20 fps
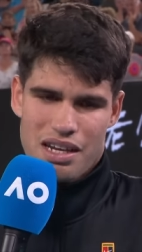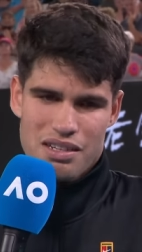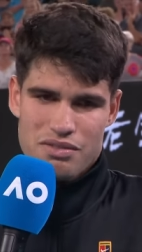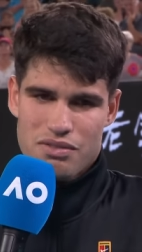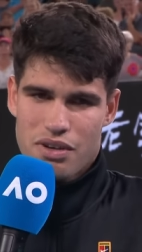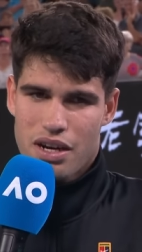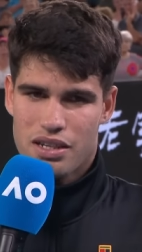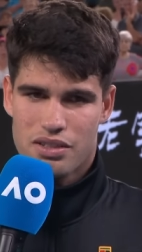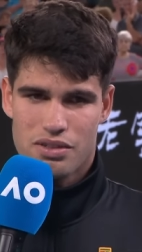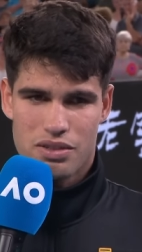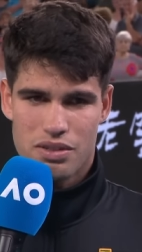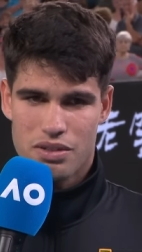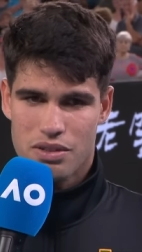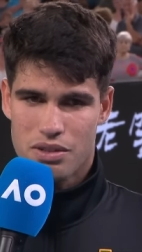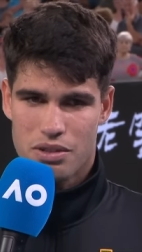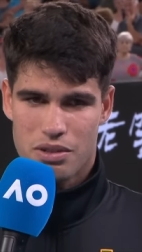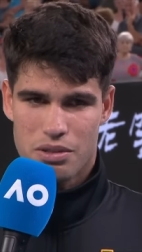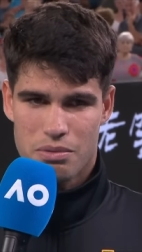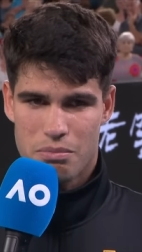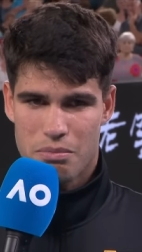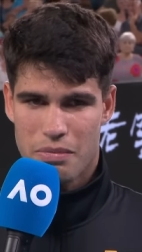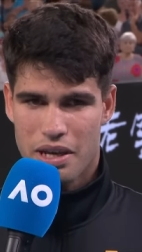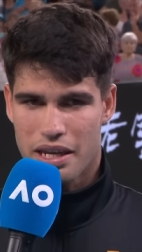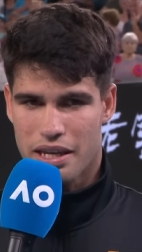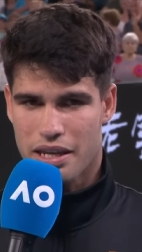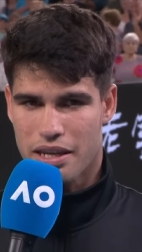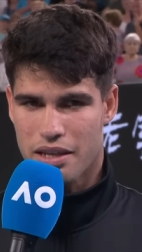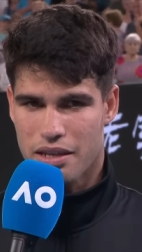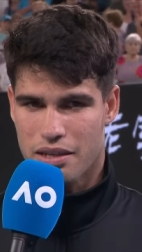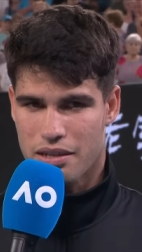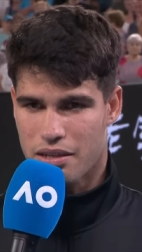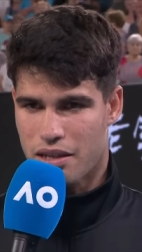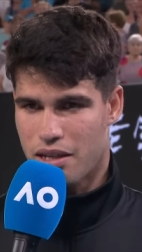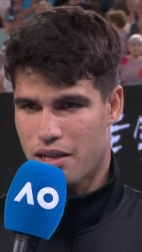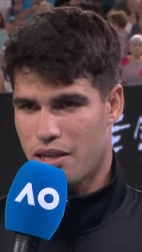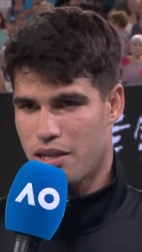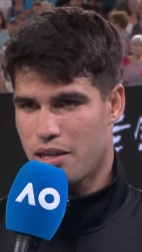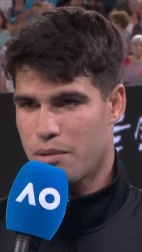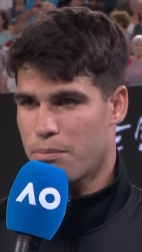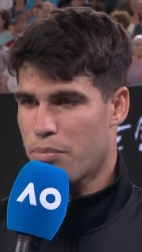try to make
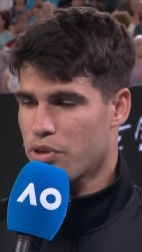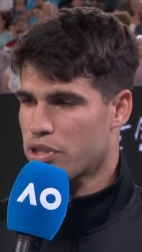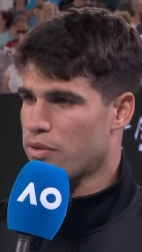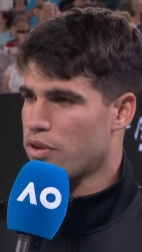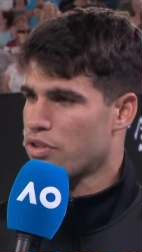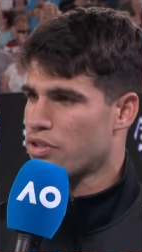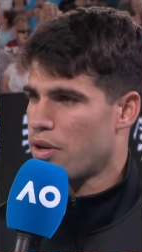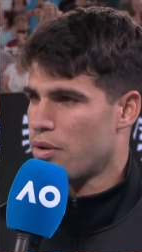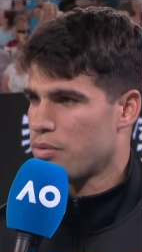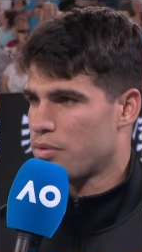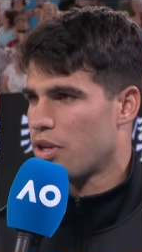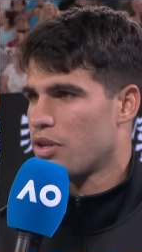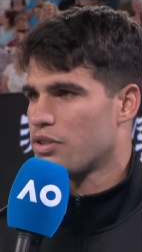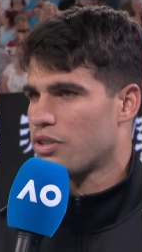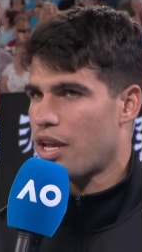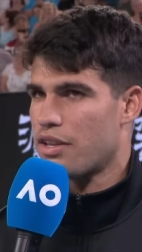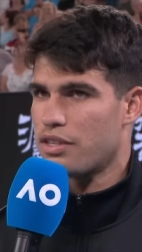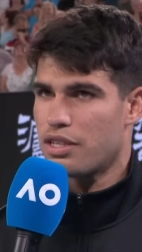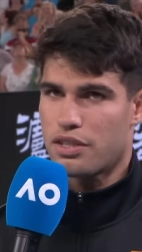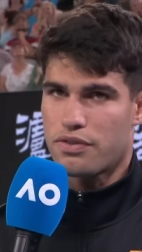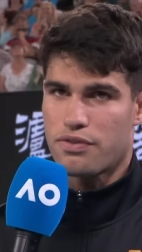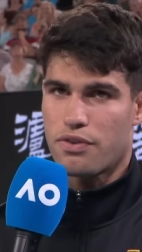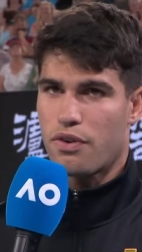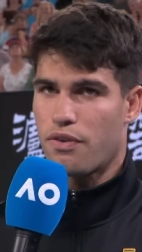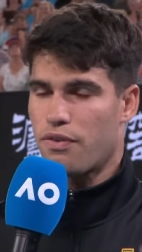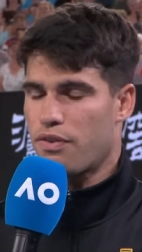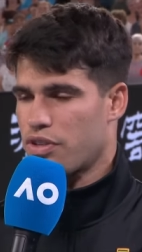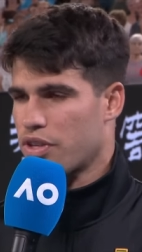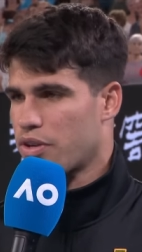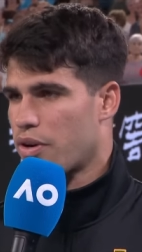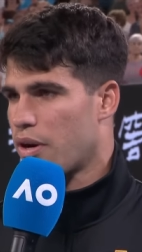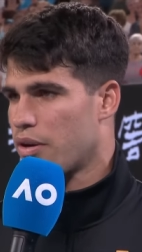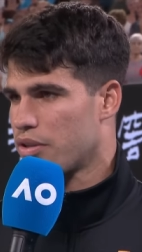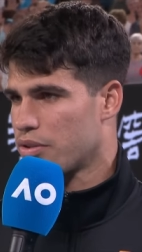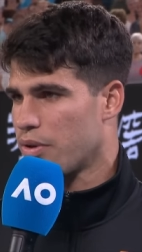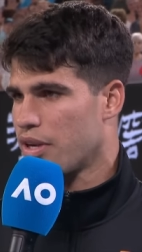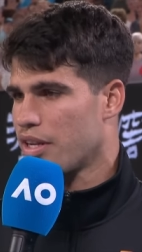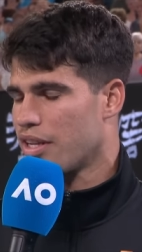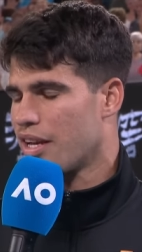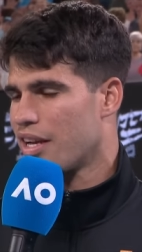impossible shots sometimes just for the crowd as
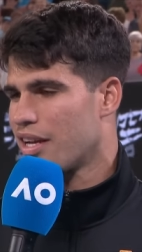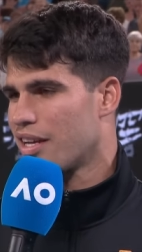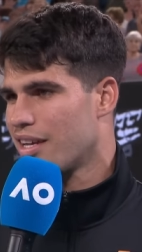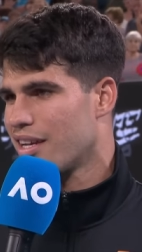well, yeah.